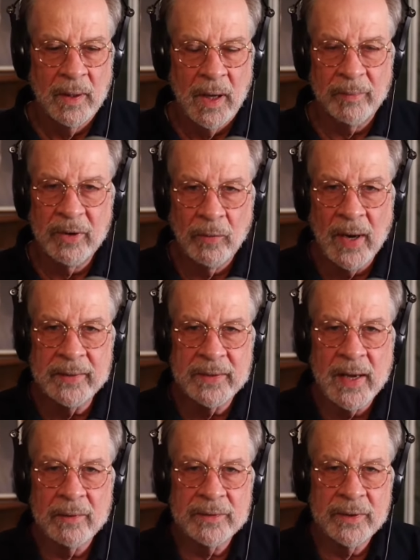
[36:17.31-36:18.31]
I mean, right
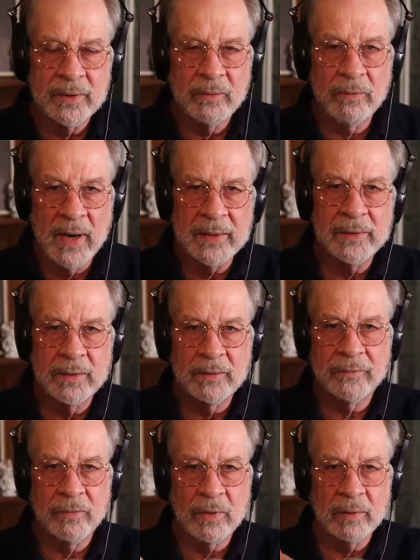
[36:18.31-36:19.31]
down to the red
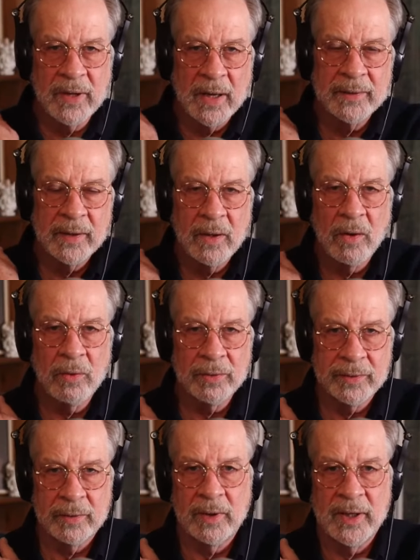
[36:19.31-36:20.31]
uniform and the gold
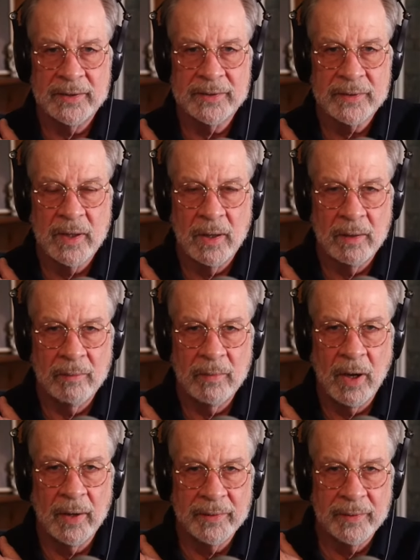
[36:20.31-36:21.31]
lace
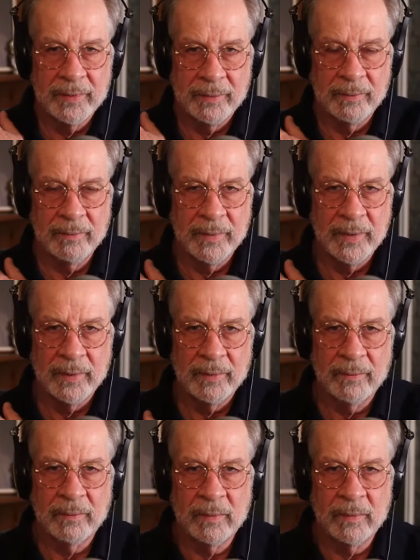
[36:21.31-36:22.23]
on the